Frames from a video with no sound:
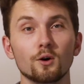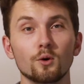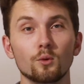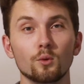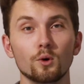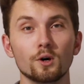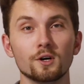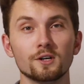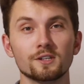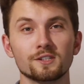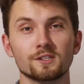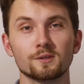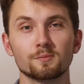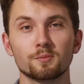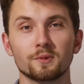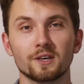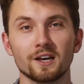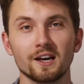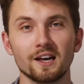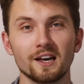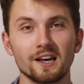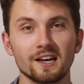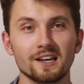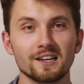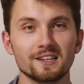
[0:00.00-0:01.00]
What's up
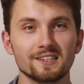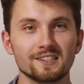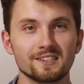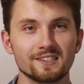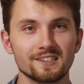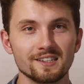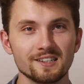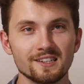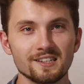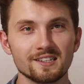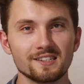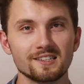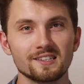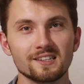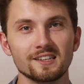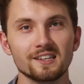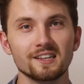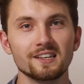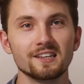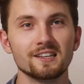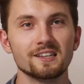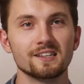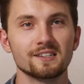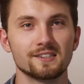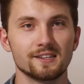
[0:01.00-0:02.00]
guys, this
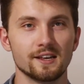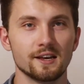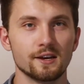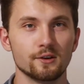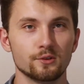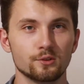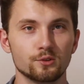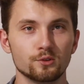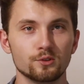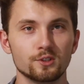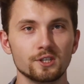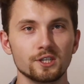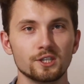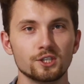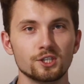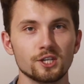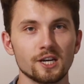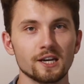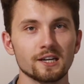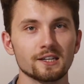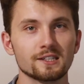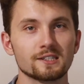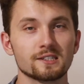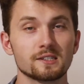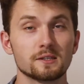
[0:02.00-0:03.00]
is How to Teach
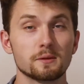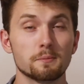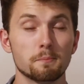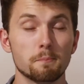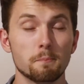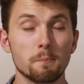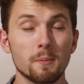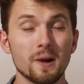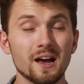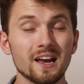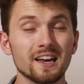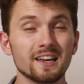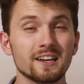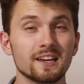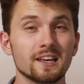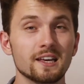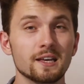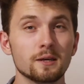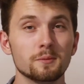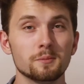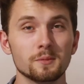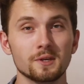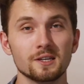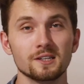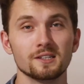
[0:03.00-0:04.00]
X. My
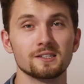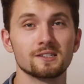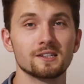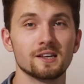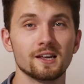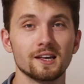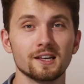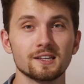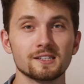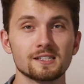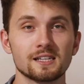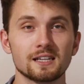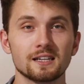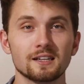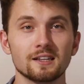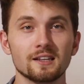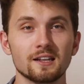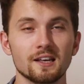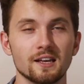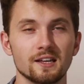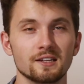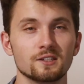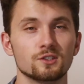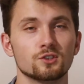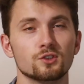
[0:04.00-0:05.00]
name is Axel
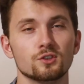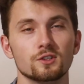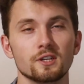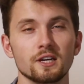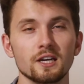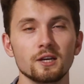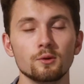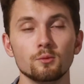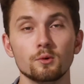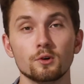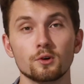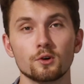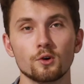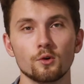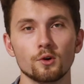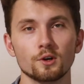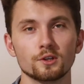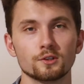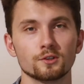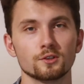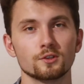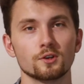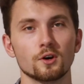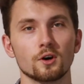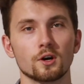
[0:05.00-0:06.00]
and today we're going
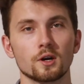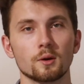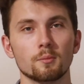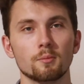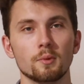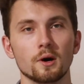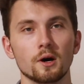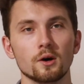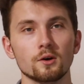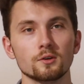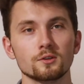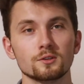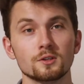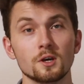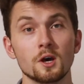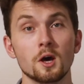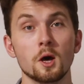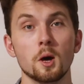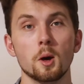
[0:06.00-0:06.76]
to talk about